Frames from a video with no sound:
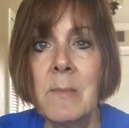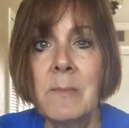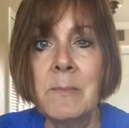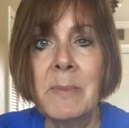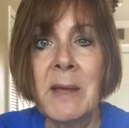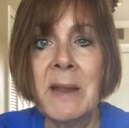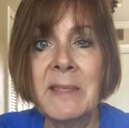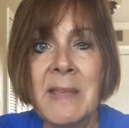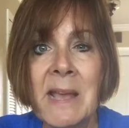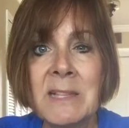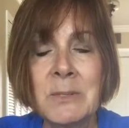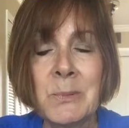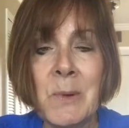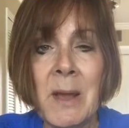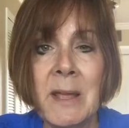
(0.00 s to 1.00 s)
But
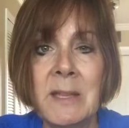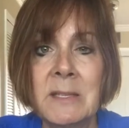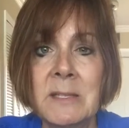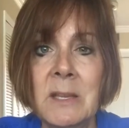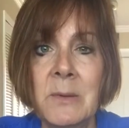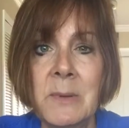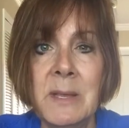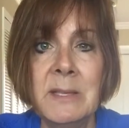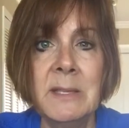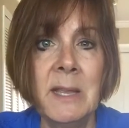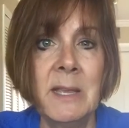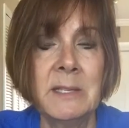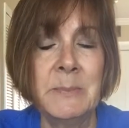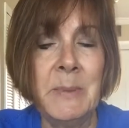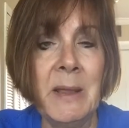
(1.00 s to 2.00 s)
that's why it's so easy
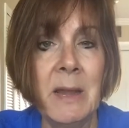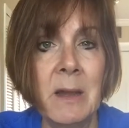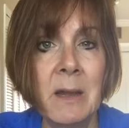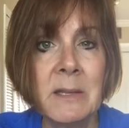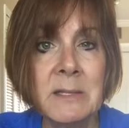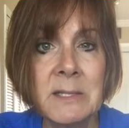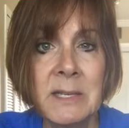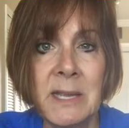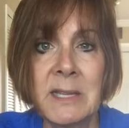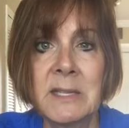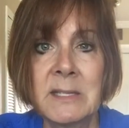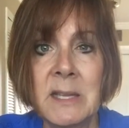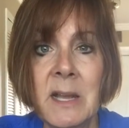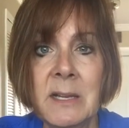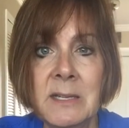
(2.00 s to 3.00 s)
as parents to get
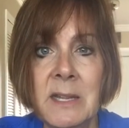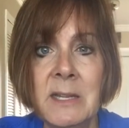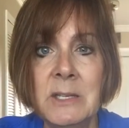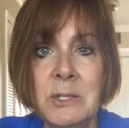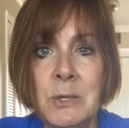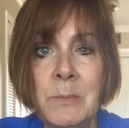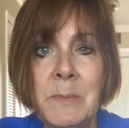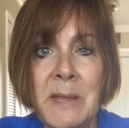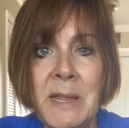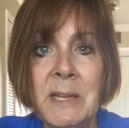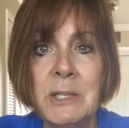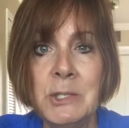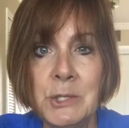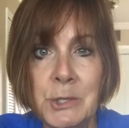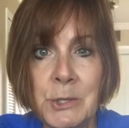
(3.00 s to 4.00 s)
sucked into
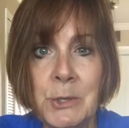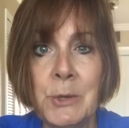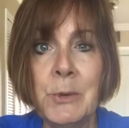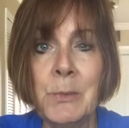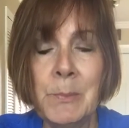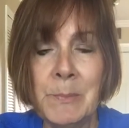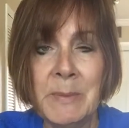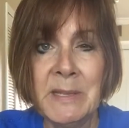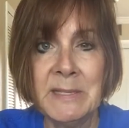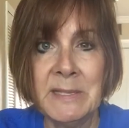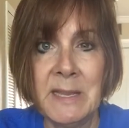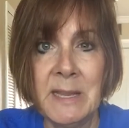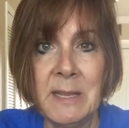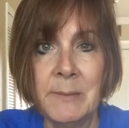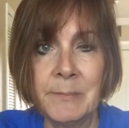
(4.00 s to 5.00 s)
being too
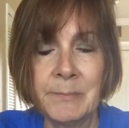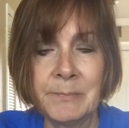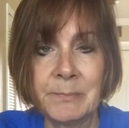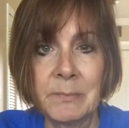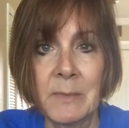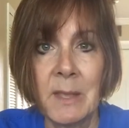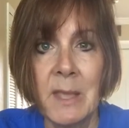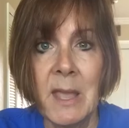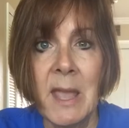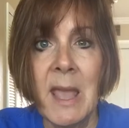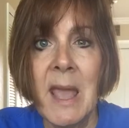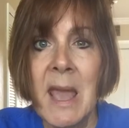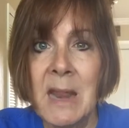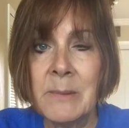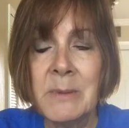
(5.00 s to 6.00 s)
busy.
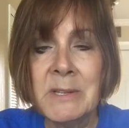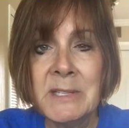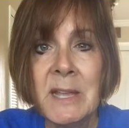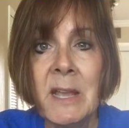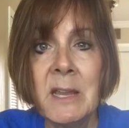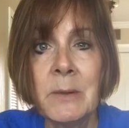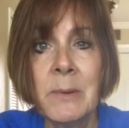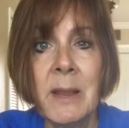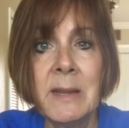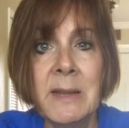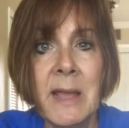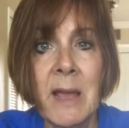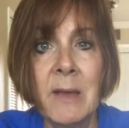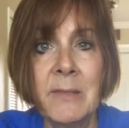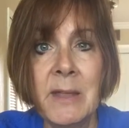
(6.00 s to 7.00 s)
And I want to tell you right
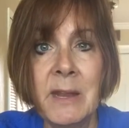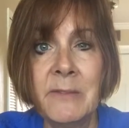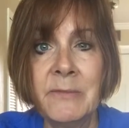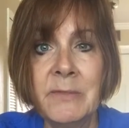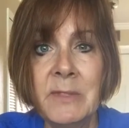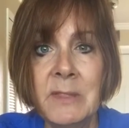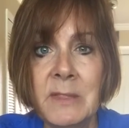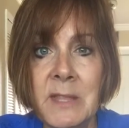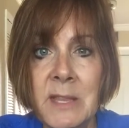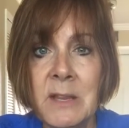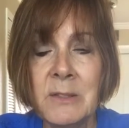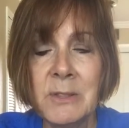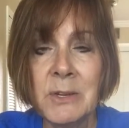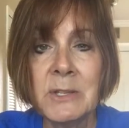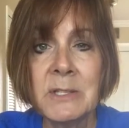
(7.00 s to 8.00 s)
now that if
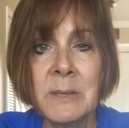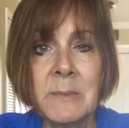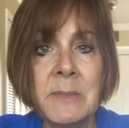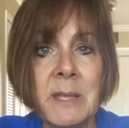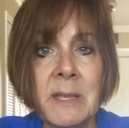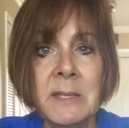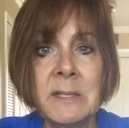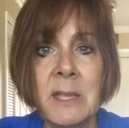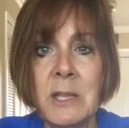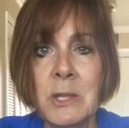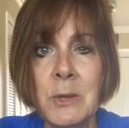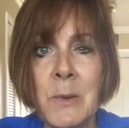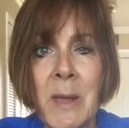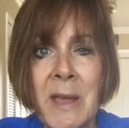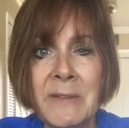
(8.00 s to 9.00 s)
there's some things that
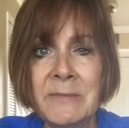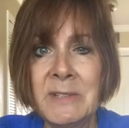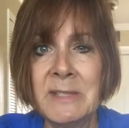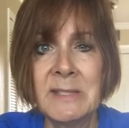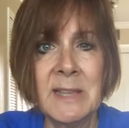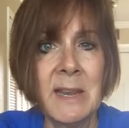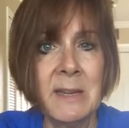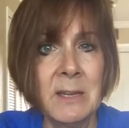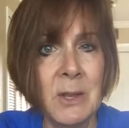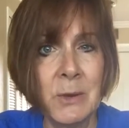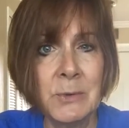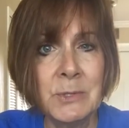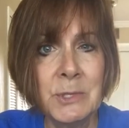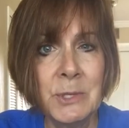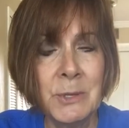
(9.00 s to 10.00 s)
you have to say
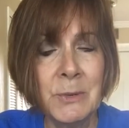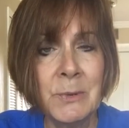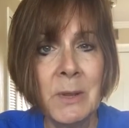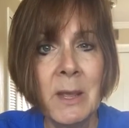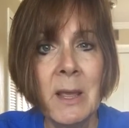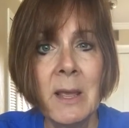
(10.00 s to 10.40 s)
no to,